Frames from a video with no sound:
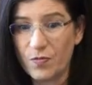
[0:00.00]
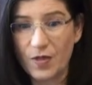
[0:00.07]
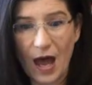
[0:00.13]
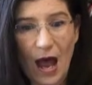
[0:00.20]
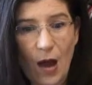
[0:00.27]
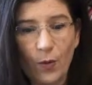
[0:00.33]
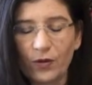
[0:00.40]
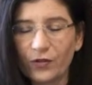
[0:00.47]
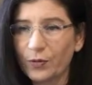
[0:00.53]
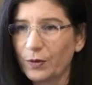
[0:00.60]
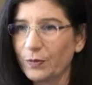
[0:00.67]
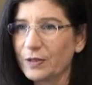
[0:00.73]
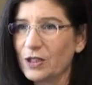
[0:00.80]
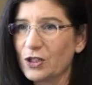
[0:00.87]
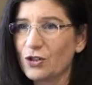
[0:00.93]

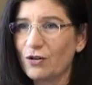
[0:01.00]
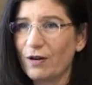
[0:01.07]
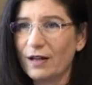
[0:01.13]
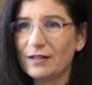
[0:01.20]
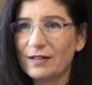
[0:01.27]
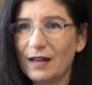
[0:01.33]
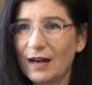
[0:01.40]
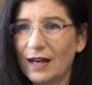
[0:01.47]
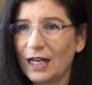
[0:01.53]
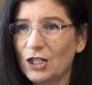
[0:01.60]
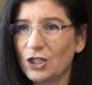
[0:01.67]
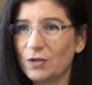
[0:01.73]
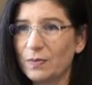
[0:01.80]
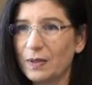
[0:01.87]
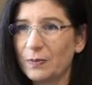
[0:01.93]
what was translating
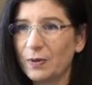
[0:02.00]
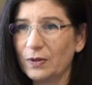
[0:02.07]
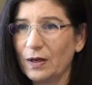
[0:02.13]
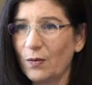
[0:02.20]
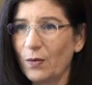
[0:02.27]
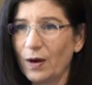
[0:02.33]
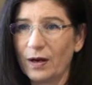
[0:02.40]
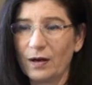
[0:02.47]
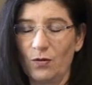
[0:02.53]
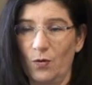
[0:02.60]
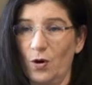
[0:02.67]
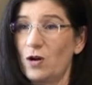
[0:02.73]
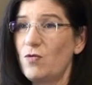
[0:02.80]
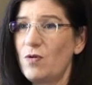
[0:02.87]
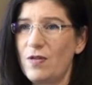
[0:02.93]
into people not wanting to
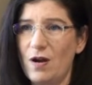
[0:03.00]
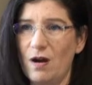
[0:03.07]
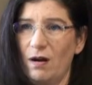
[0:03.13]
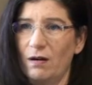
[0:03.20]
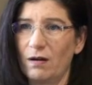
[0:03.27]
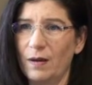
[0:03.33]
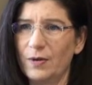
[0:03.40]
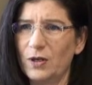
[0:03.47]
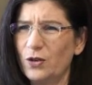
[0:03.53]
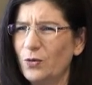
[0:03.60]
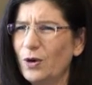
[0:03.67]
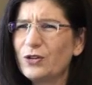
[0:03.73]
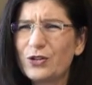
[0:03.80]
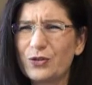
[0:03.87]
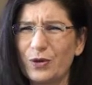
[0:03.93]
work with her. I mean, who
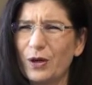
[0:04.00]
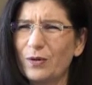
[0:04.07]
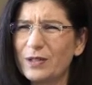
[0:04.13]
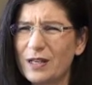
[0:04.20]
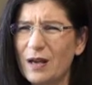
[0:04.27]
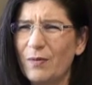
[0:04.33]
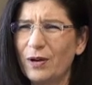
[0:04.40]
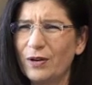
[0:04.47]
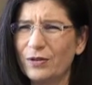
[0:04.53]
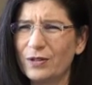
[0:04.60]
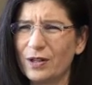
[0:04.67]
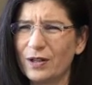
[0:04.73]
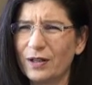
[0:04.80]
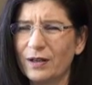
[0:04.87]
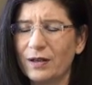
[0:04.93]
wants to work with someone
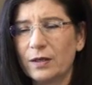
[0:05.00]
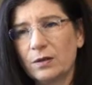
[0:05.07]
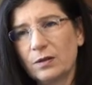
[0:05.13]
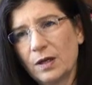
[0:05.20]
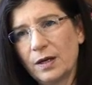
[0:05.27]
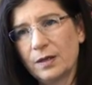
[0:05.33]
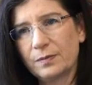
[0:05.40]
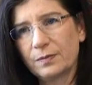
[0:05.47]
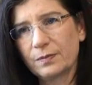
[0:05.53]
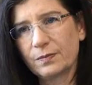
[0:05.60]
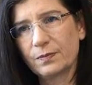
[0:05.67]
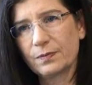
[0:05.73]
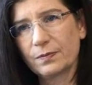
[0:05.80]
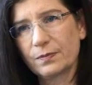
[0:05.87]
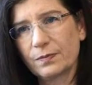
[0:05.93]
who's looking at you like...
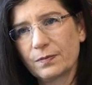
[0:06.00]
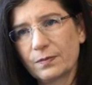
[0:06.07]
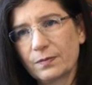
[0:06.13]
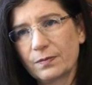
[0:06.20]
Yeah.